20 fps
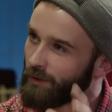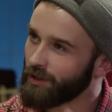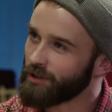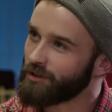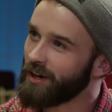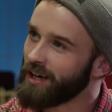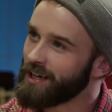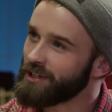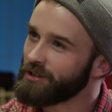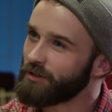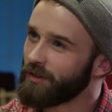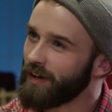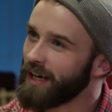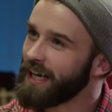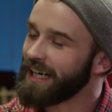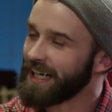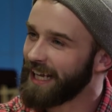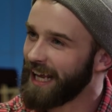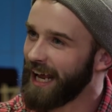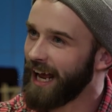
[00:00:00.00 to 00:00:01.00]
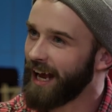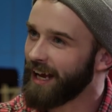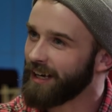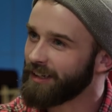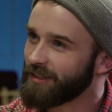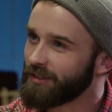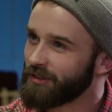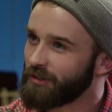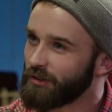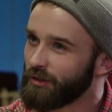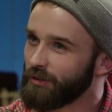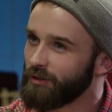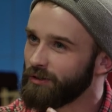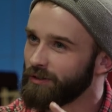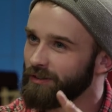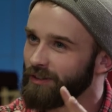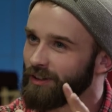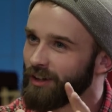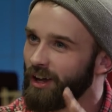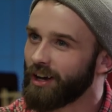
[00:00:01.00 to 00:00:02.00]
I want to try and train a cat
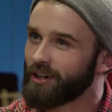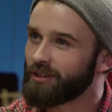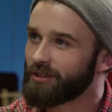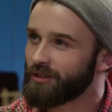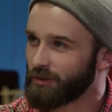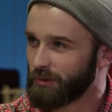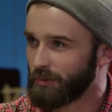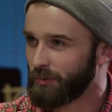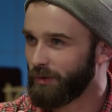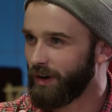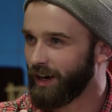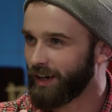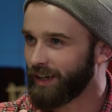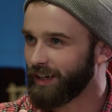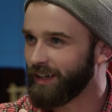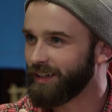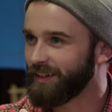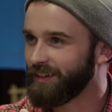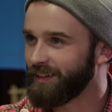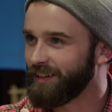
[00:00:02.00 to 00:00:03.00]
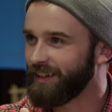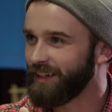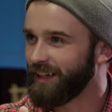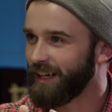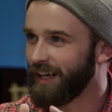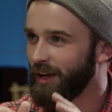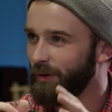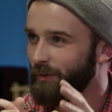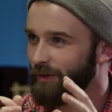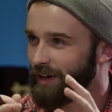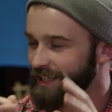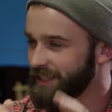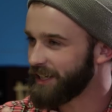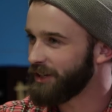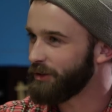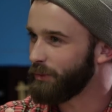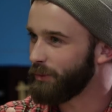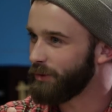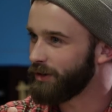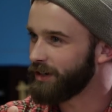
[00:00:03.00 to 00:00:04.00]
to launch this rocket. When I say
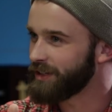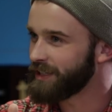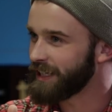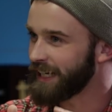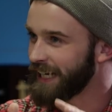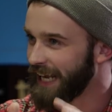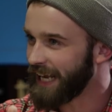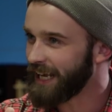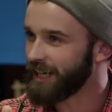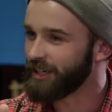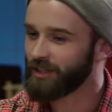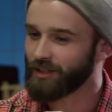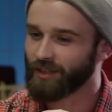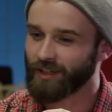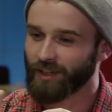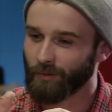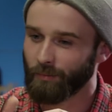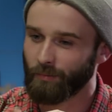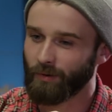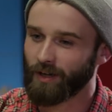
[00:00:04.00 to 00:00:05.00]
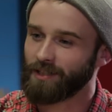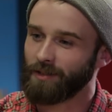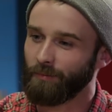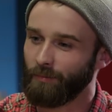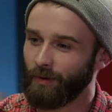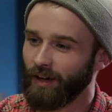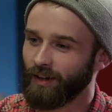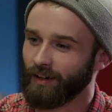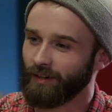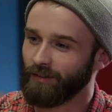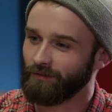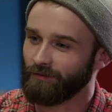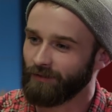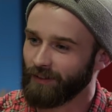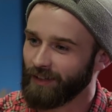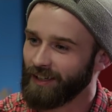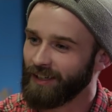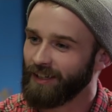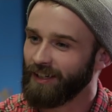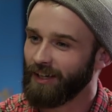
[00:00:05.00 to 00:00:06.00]
the words engage, he's going to press a button.
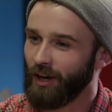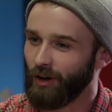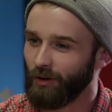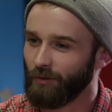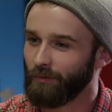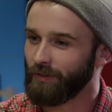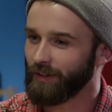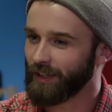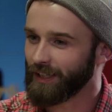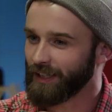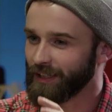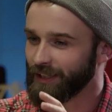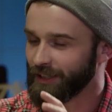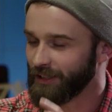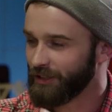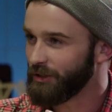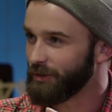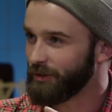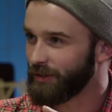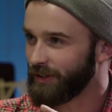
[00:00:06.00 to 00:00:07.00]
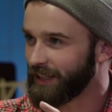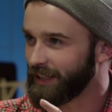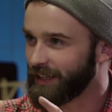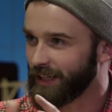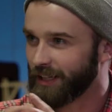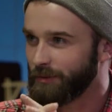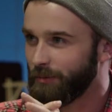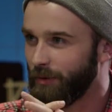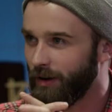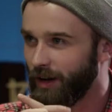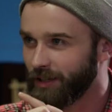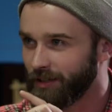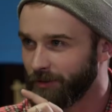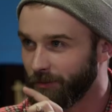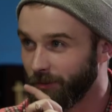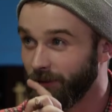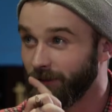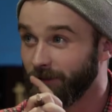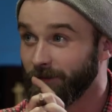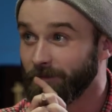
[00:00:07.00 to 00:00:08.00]
Hopefully, do you think that's
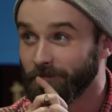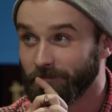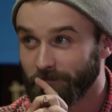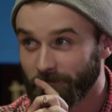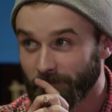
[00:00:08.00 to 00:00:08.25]
possible?